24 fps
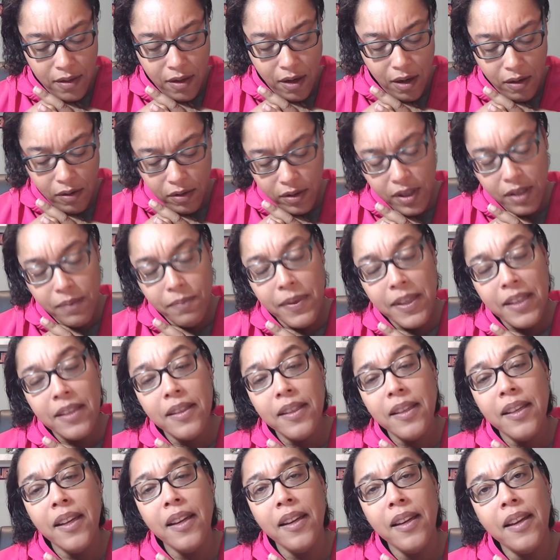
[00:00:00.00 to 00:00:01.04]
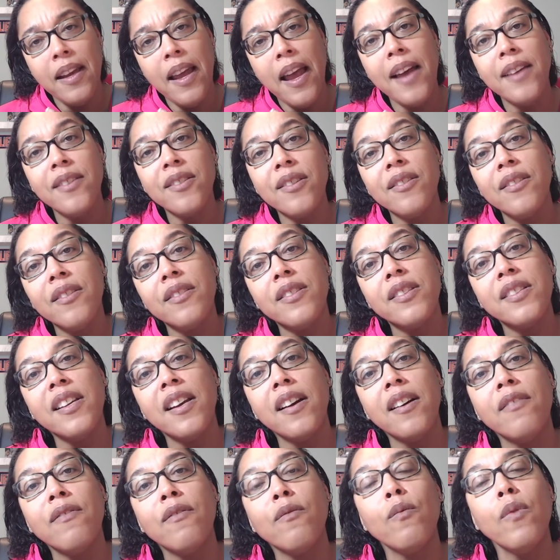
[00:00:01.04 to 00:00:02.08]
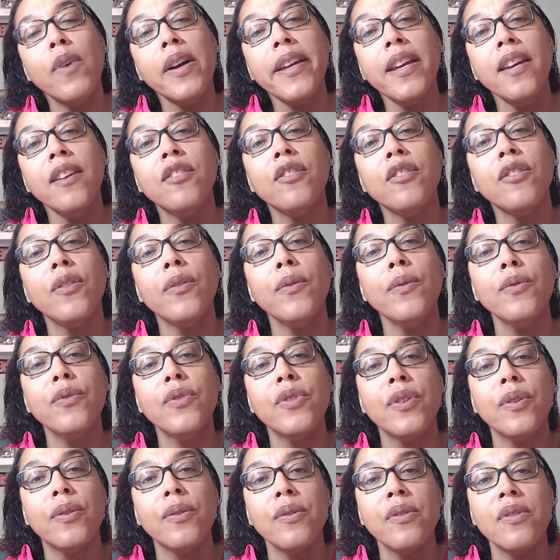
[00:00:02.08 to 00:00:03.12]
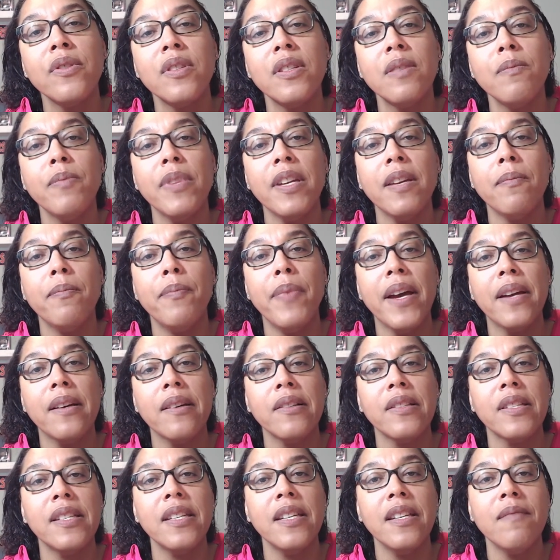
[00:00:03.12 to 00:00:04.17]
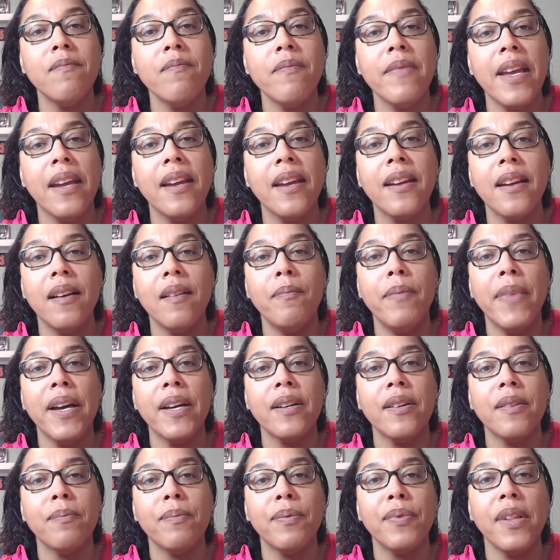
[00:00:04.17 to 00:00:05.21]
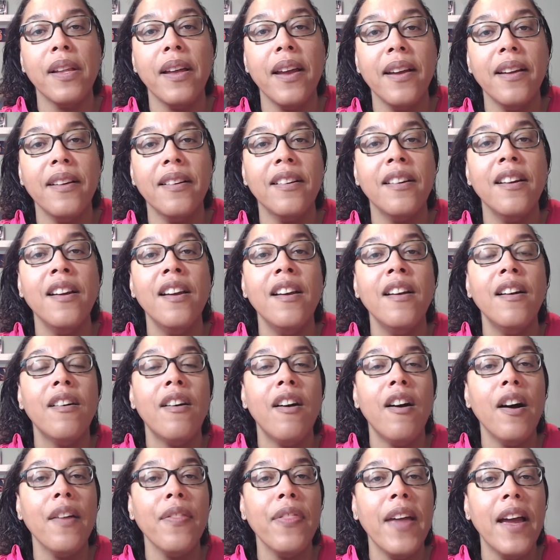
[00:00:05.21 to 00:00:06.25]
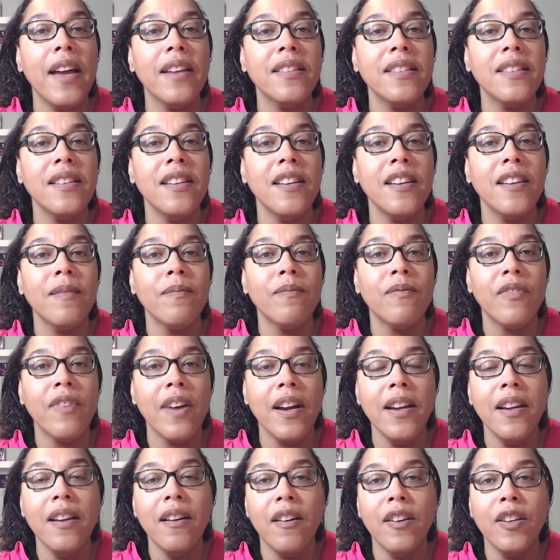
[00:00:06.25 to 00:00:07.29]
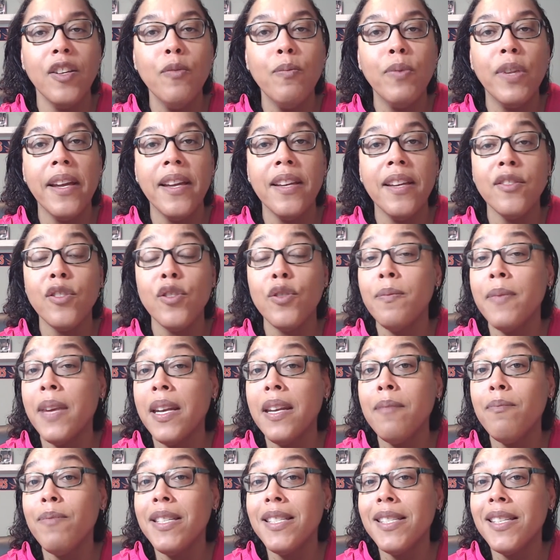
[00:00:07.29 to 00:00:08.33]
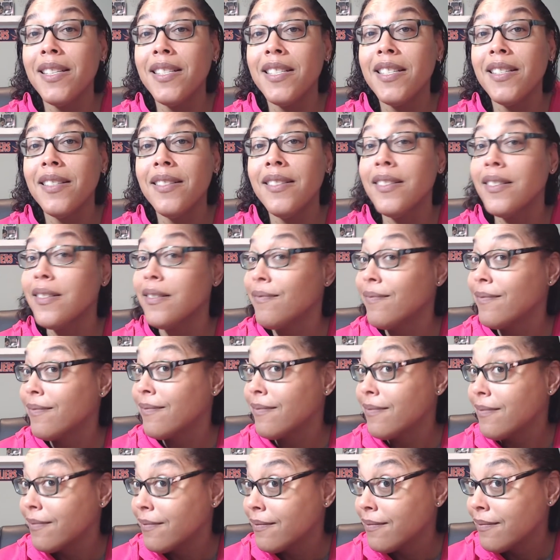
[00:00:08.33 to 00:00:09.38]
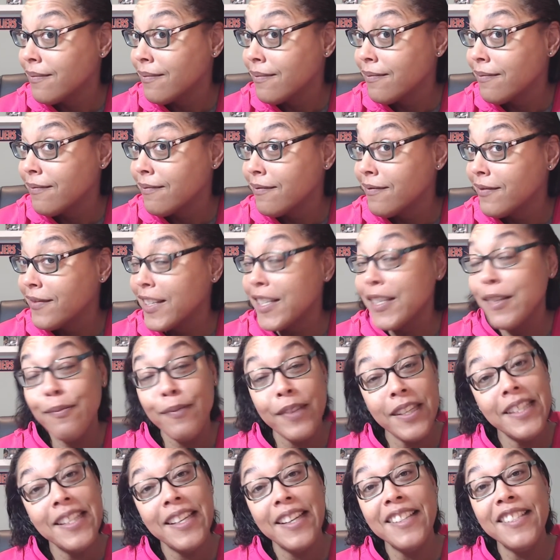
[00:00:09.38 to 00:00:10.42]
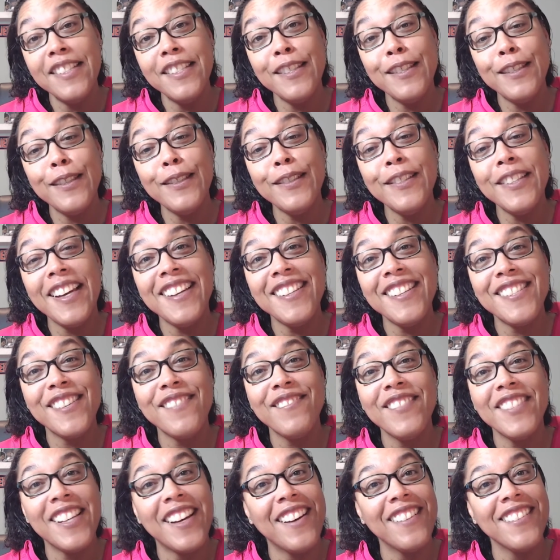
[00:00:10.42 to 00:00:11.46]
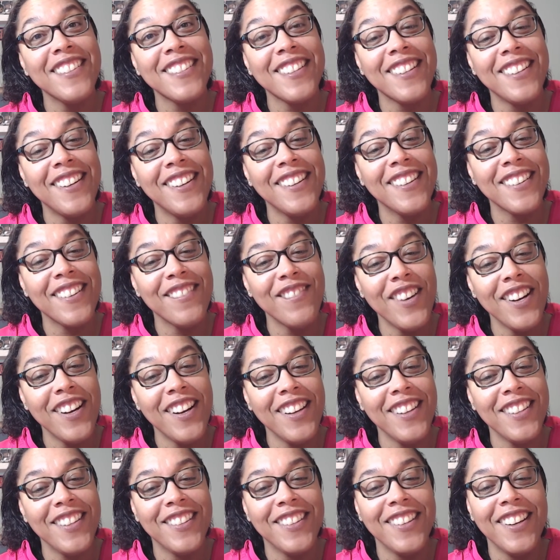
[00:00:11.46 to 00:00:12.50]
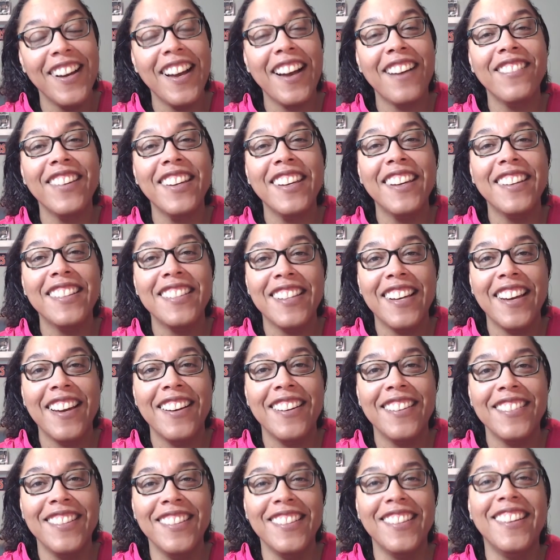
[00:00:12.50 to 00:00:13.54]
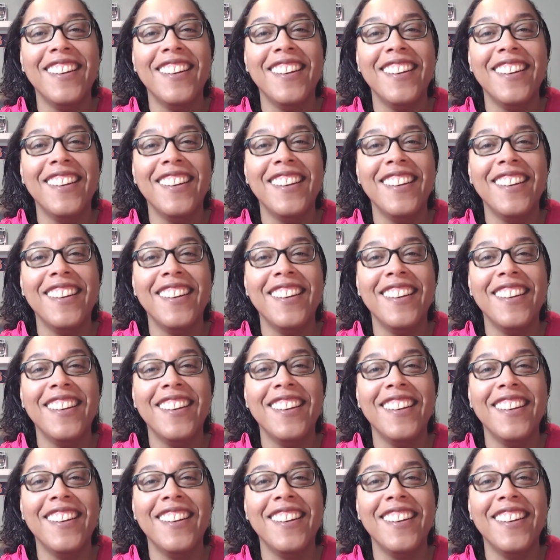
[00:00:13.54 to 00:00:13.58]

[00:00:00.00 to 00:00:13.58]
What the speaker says: ultimately ask yourself, what can you do to be a better teammate, a better player on that team, right? Are you playing too many positions? Because we tend to do that sometimes, y'all. Come on, you know how we get down.